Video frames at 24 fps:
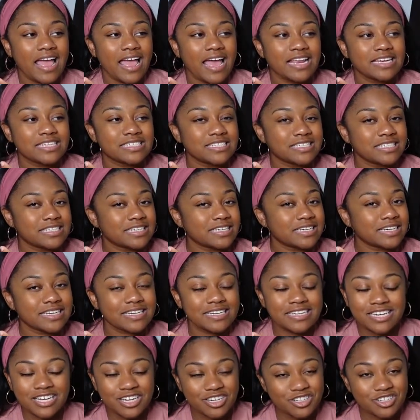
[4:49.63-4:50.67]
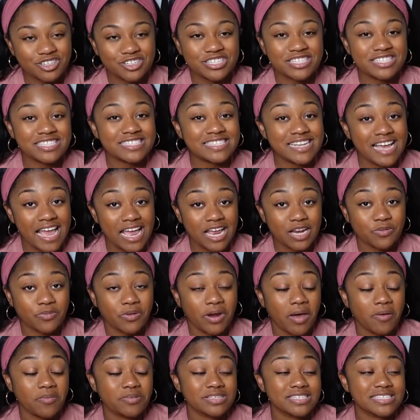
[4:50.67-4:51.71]
and she couldn't understand what
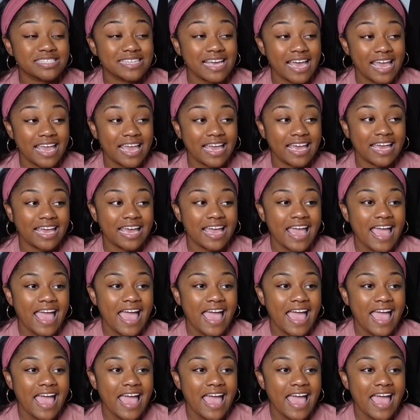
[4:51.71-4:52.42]
I was saying.